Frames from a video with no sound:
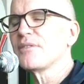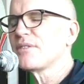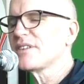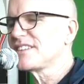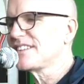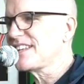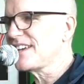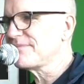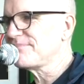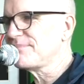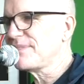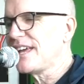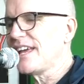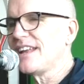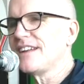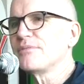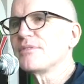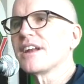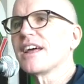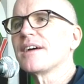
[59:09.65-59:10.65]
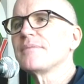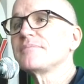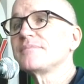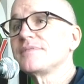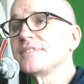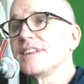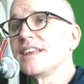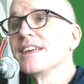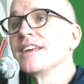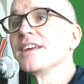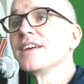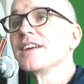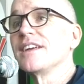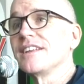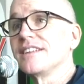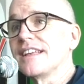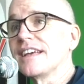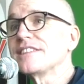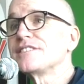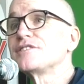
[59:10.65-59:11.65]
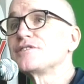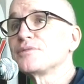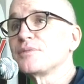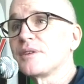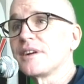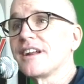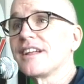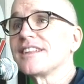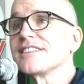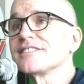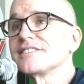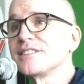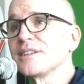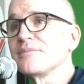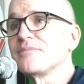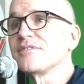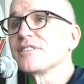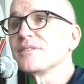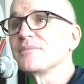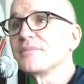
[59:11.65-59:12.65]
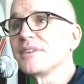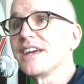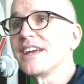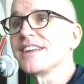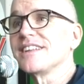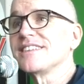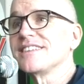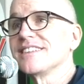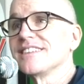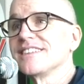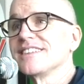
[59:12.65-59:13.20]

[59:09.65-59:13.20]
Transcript: want that maid that's a $20 tip for the maid.